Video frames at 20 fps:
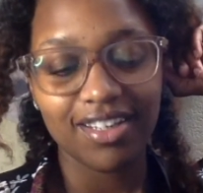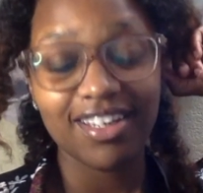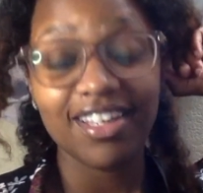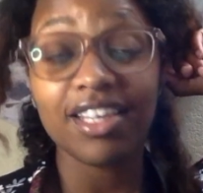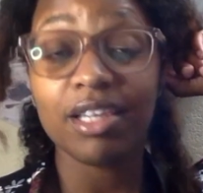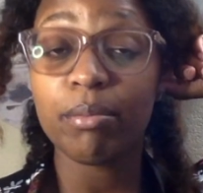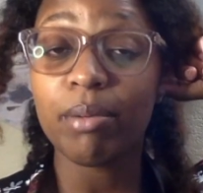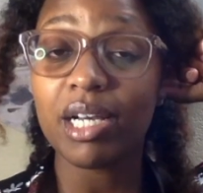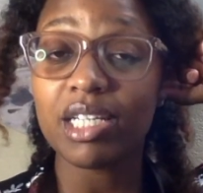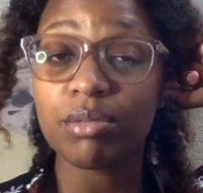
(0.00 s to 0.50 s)

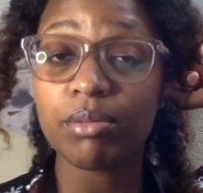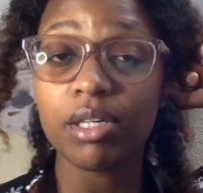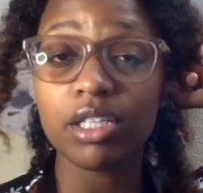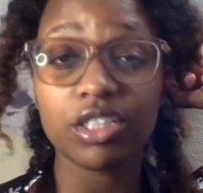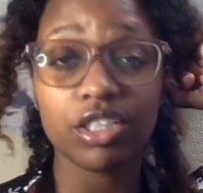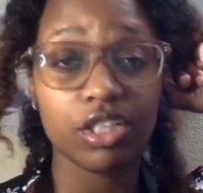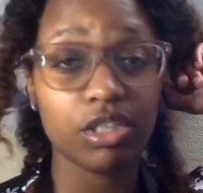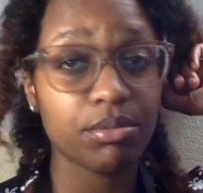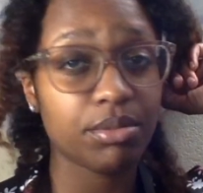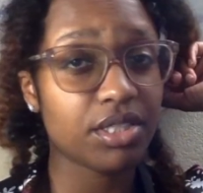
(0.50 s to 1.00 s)
In the Poshmark
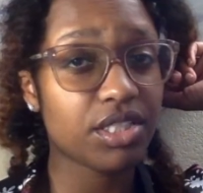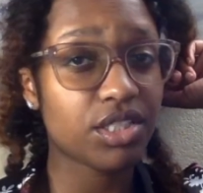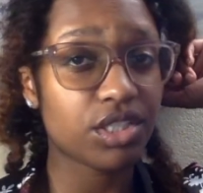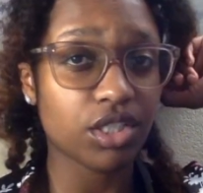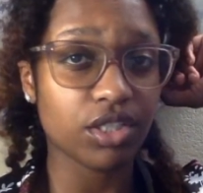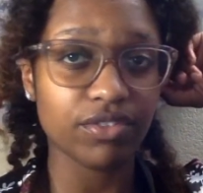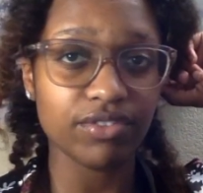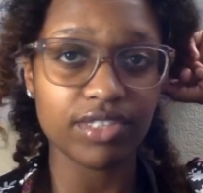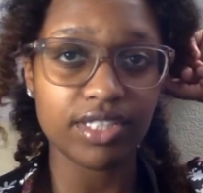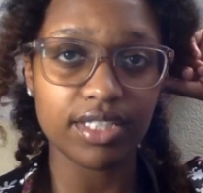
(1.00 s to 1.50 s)
terms and
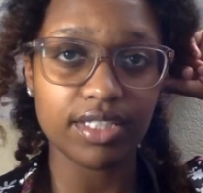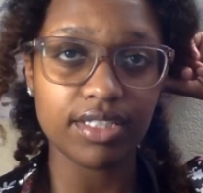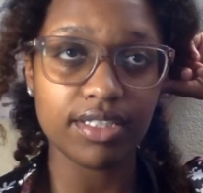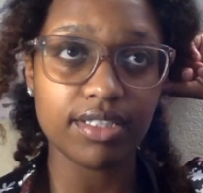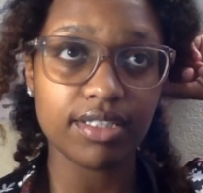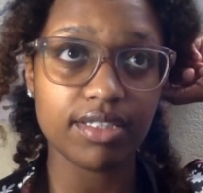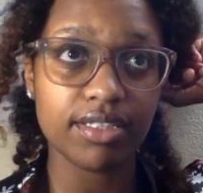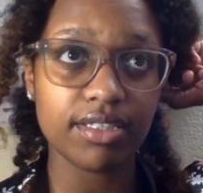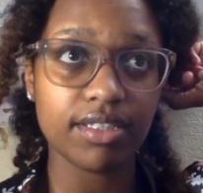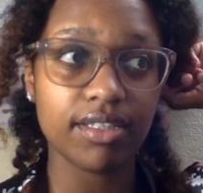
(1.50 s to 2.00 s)

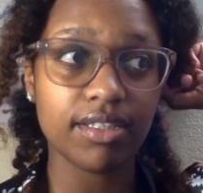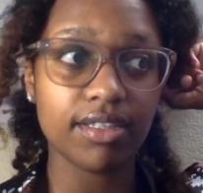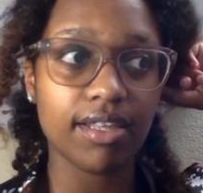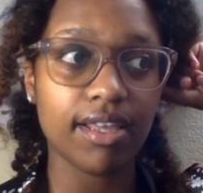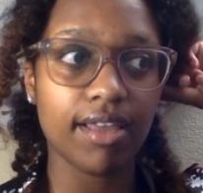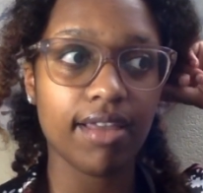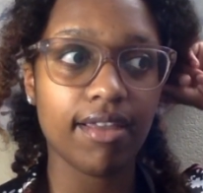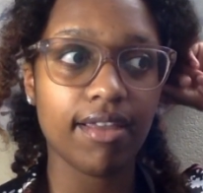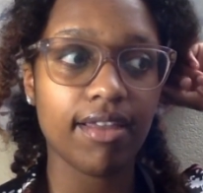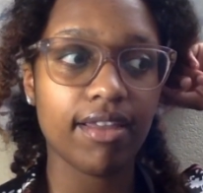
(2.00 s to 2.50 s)
services,
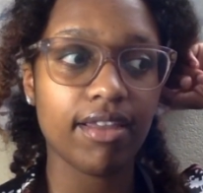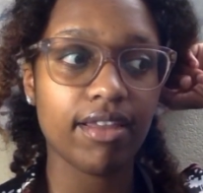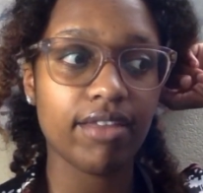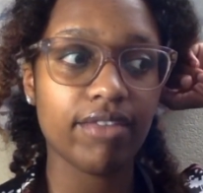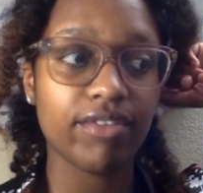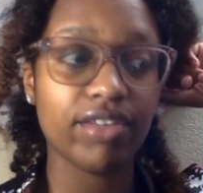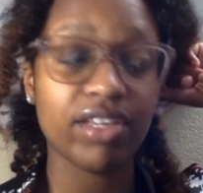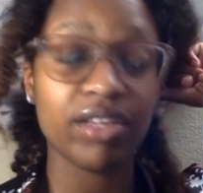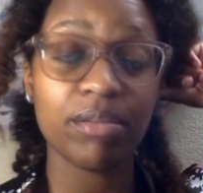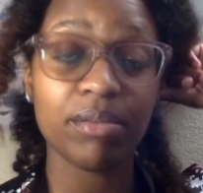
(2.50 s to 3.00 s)
they
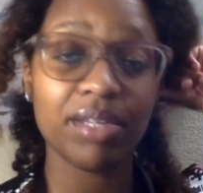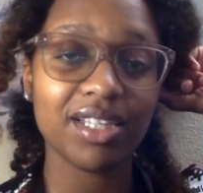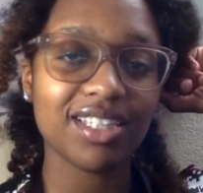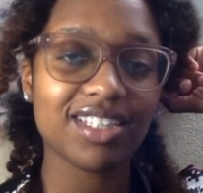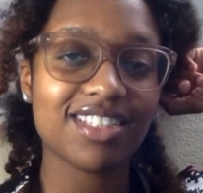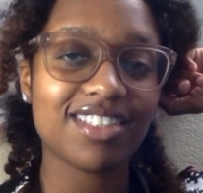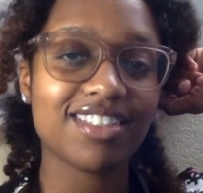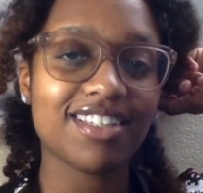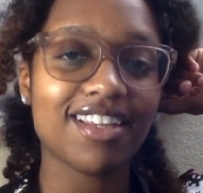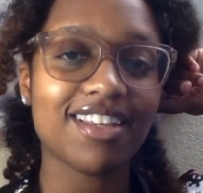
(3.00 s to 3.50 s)
vehemently
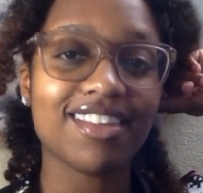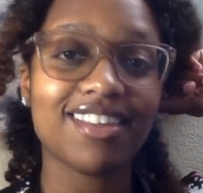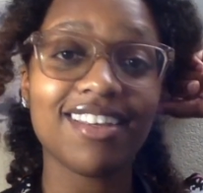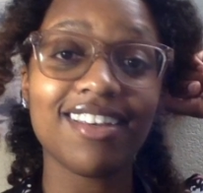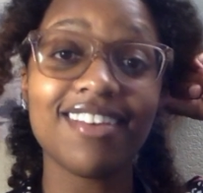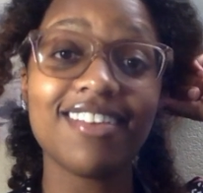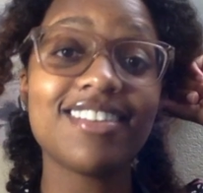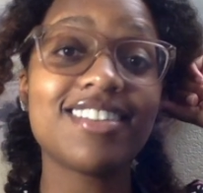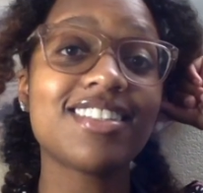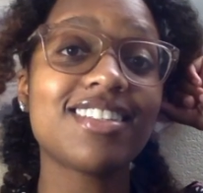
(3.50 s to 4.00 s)
state
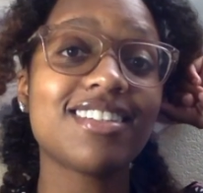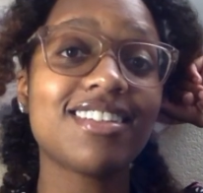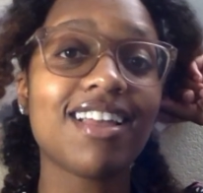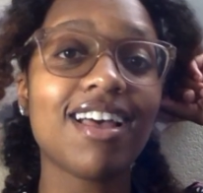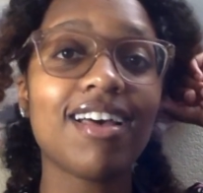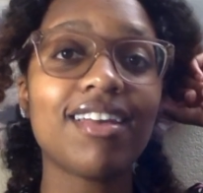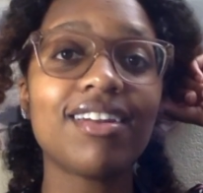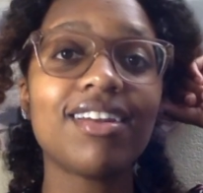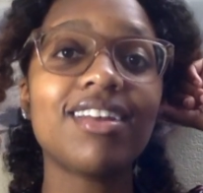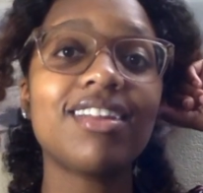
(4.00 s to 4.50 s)
that it's
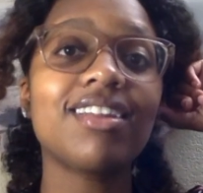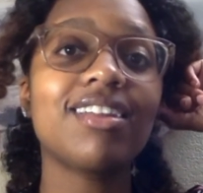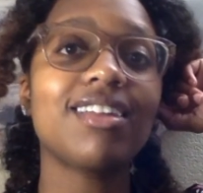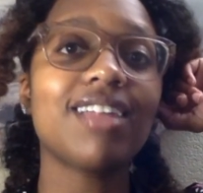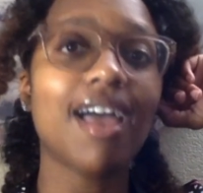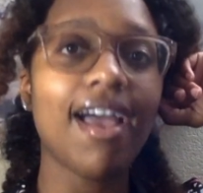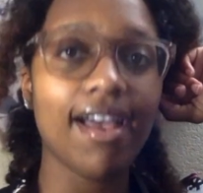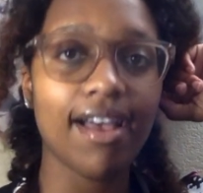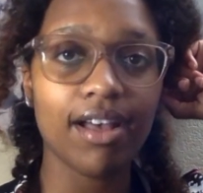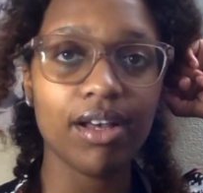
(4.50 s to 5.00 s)
not
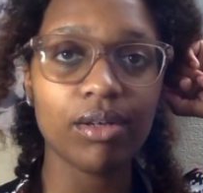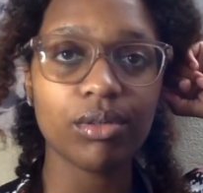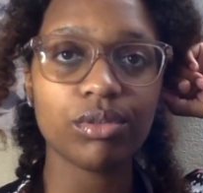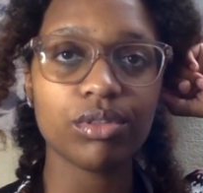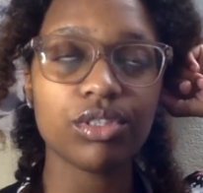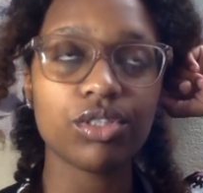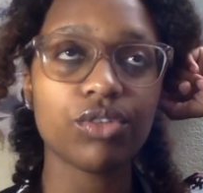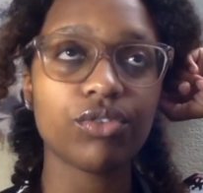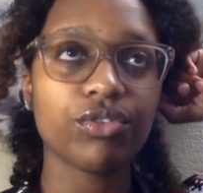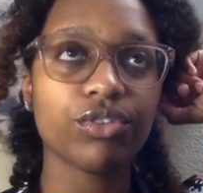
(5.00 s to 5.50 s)
allowed.
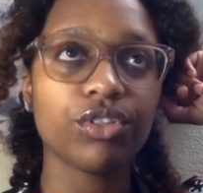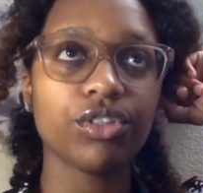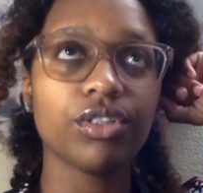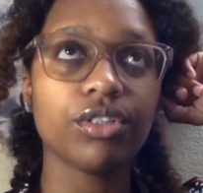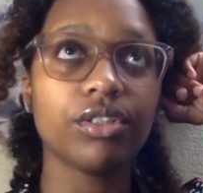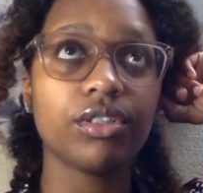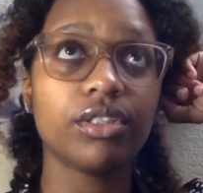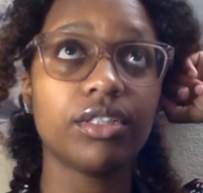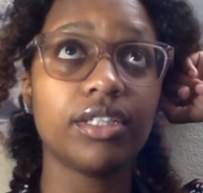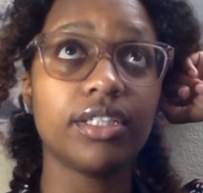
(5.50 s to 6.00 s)
So for
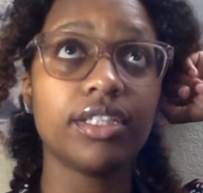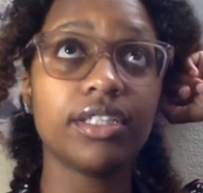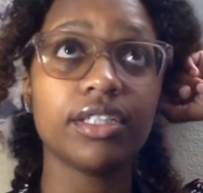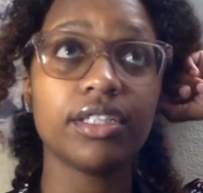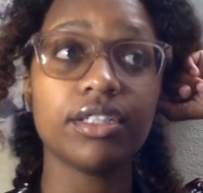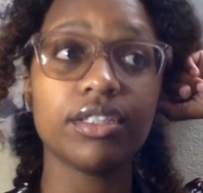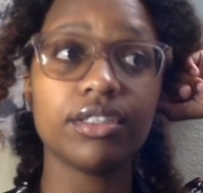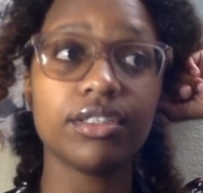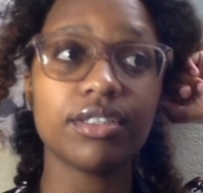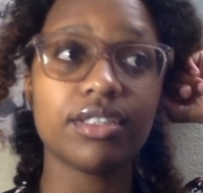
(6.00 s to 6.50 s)

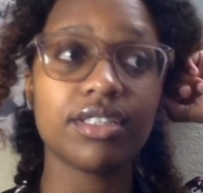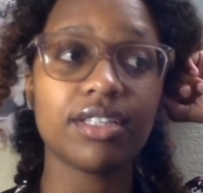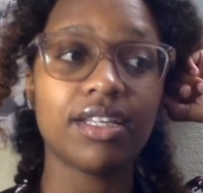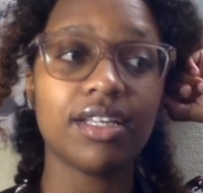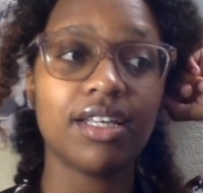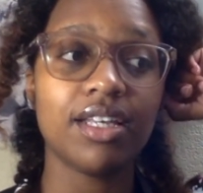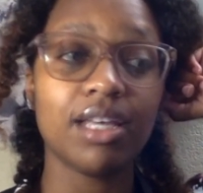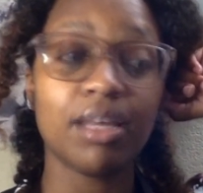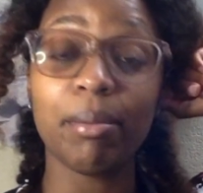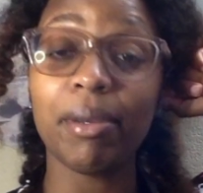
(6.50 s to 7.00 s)
years,
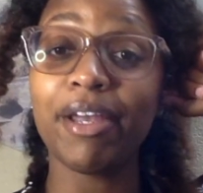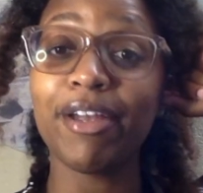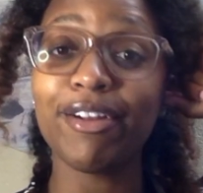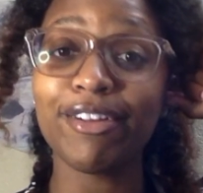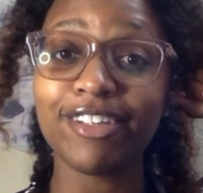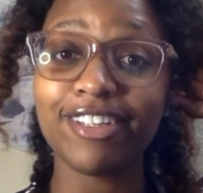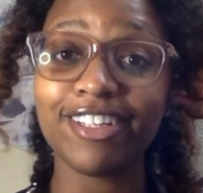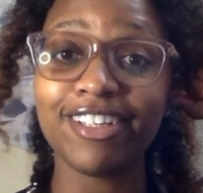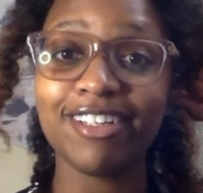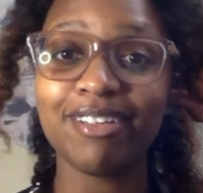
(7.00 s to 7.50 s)

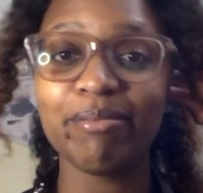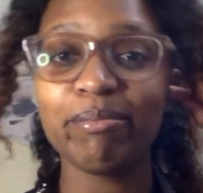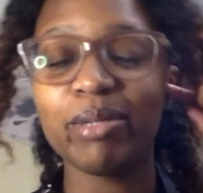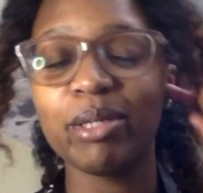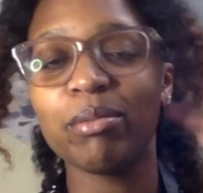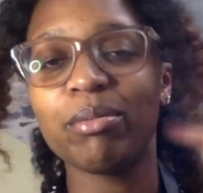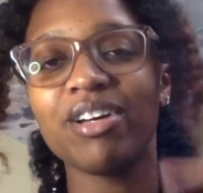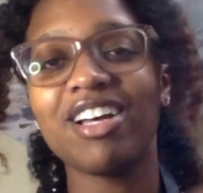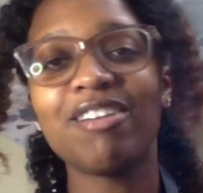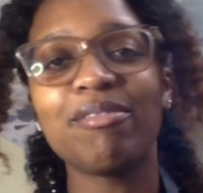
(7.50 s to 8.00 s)
apparently,
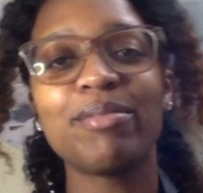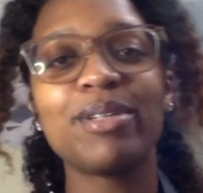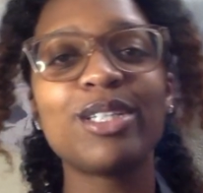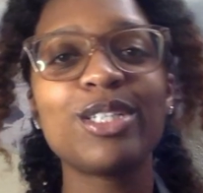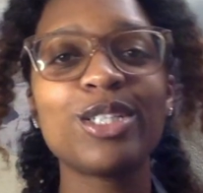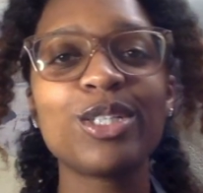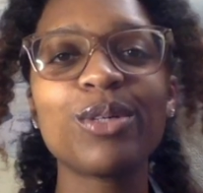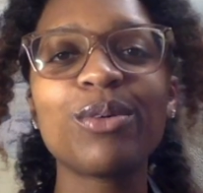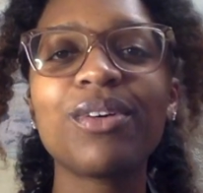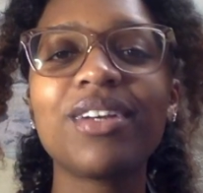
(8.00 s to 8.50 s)
people have
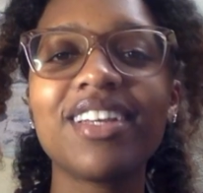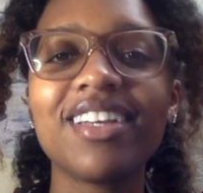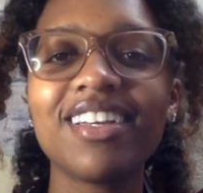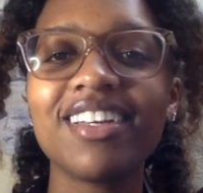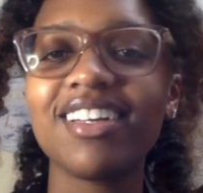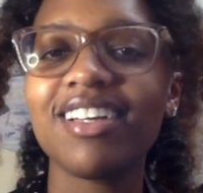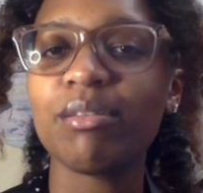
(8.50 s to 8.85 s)
been doing it.